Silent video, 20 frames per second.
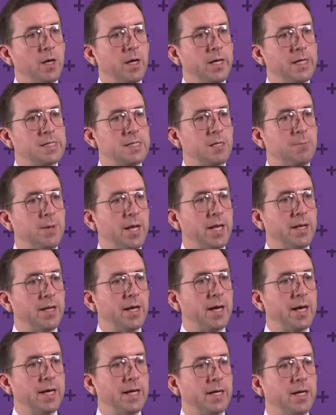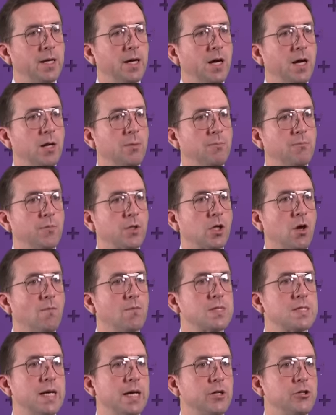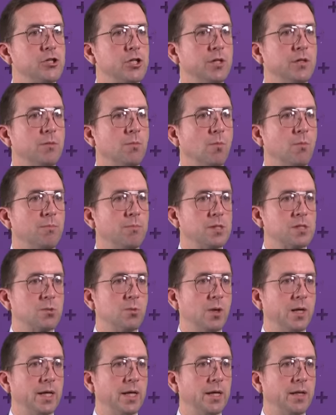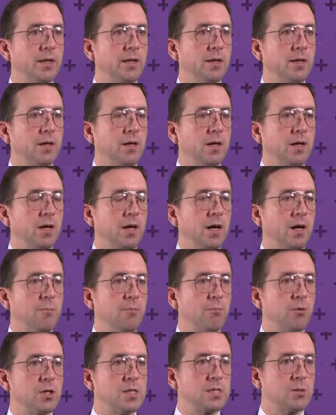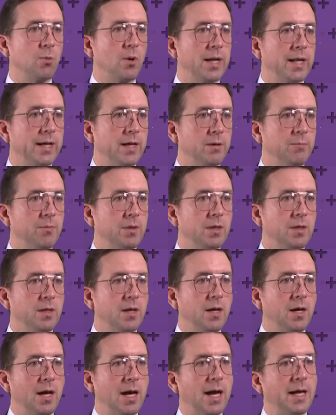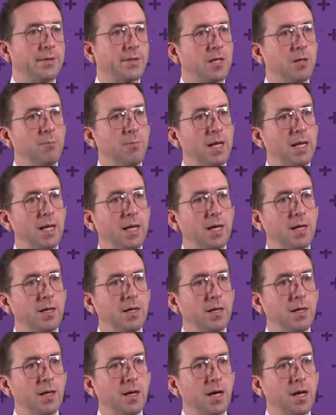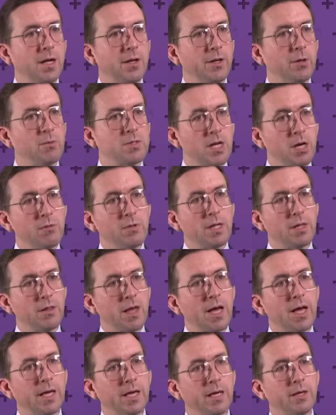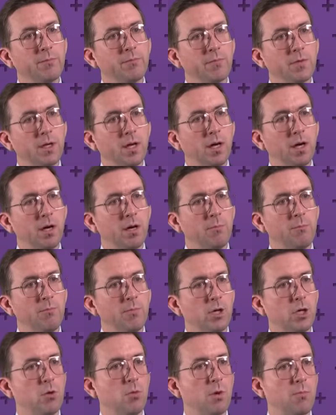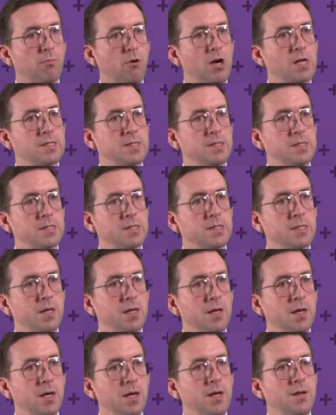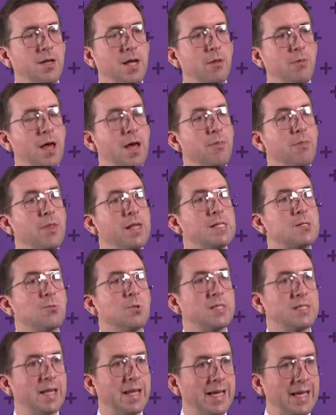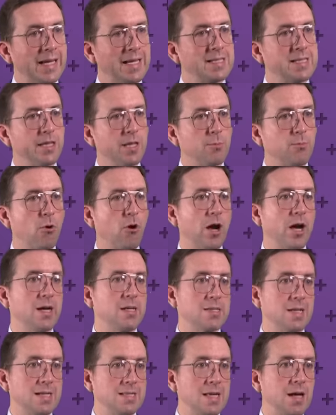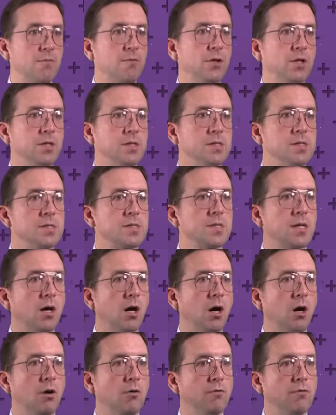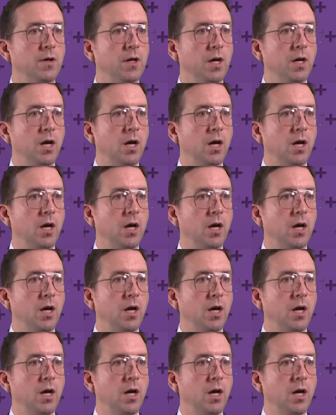it had been a conversation between Prince William and Camilla, and it was only they who were present. Now then, this was leaked in the press as evidence of,